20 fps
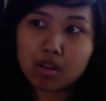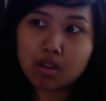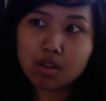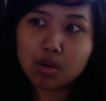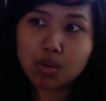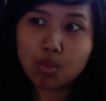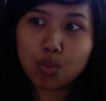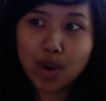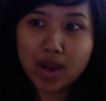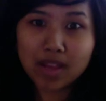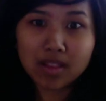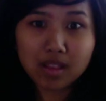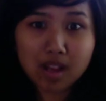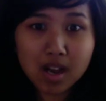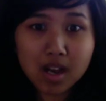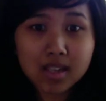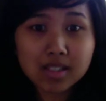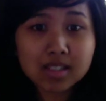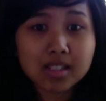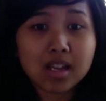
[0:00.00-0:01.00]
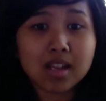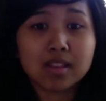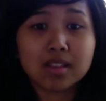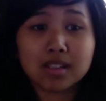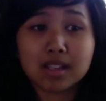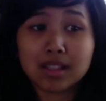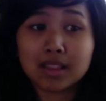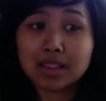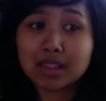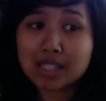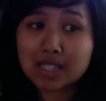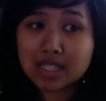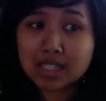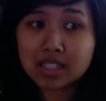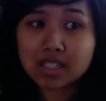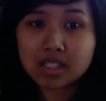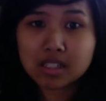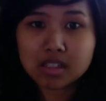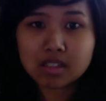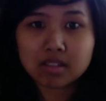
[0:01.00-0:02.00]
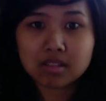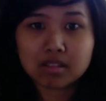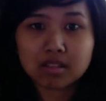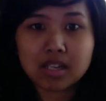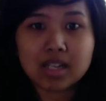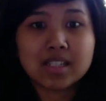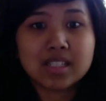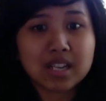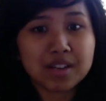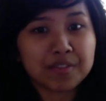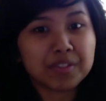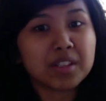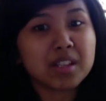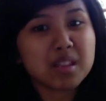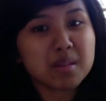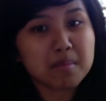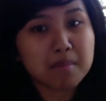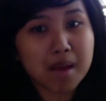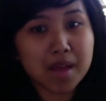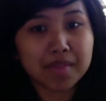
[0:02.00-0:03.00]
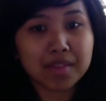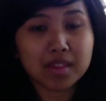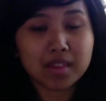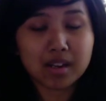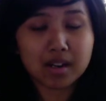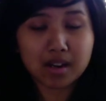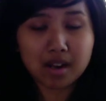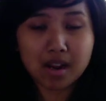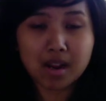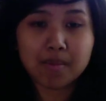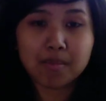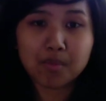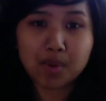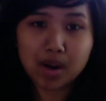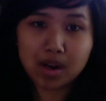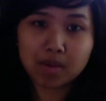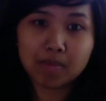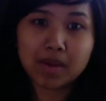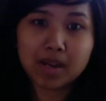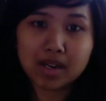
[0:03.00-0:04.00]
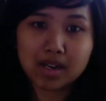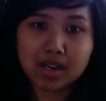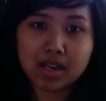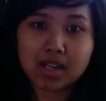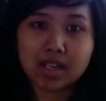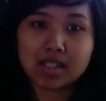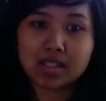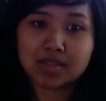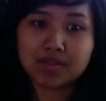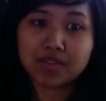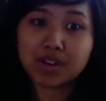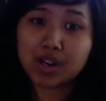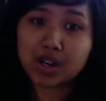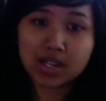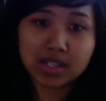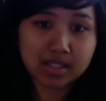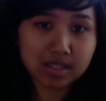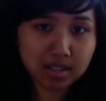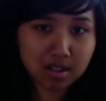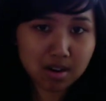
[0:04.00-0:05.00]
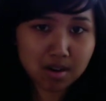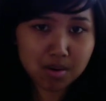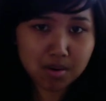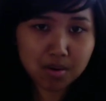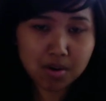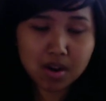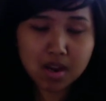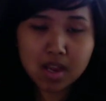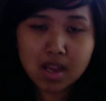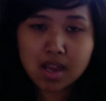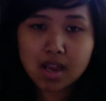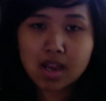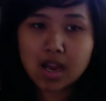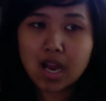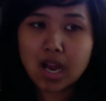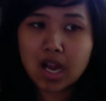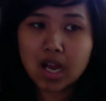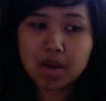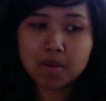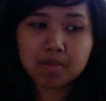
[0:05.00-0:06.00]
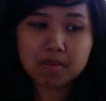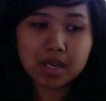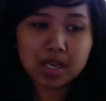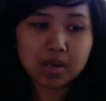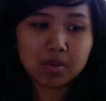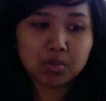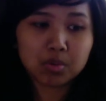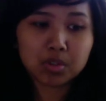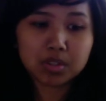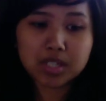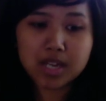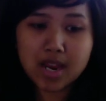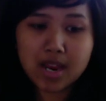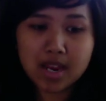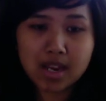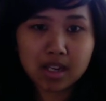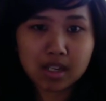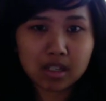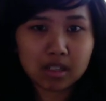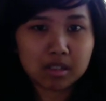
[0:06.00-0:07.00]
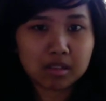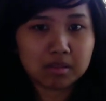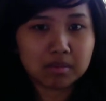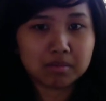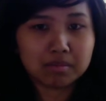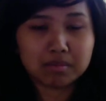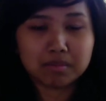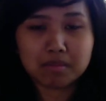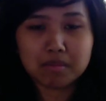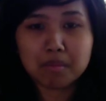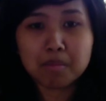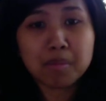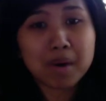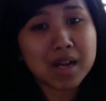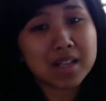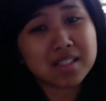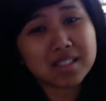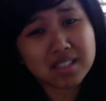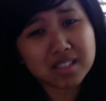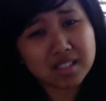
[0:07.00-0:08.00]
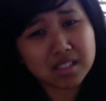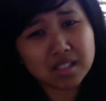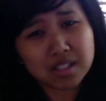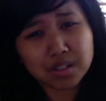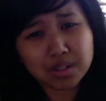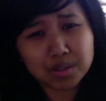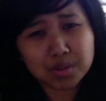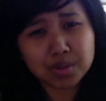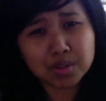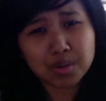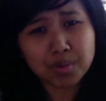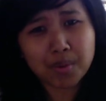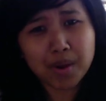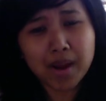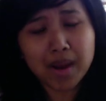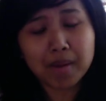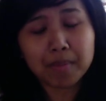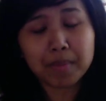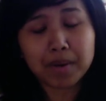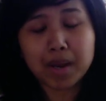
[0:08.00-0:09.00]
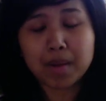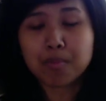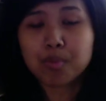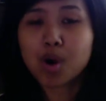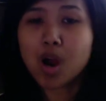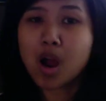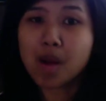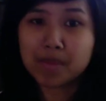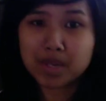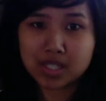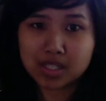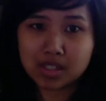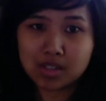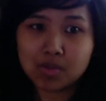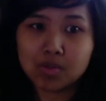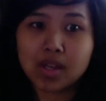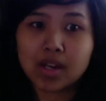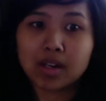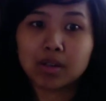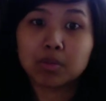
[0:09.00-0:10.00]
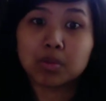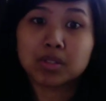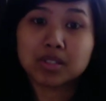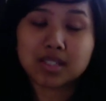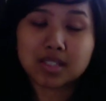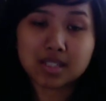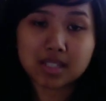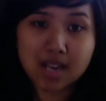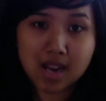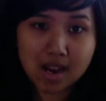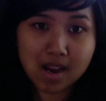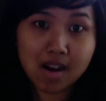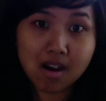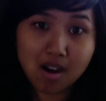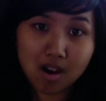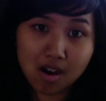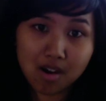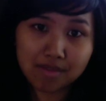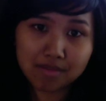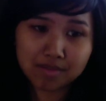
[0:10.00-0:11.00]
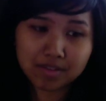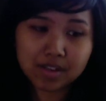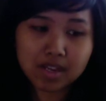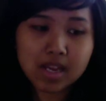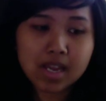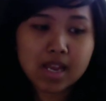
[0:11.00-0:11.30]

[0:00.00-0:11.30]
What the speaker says: weight loss and definitely the method that I'm recommending is very slow. It will take months to lose the weight, but I promise you that it will stay off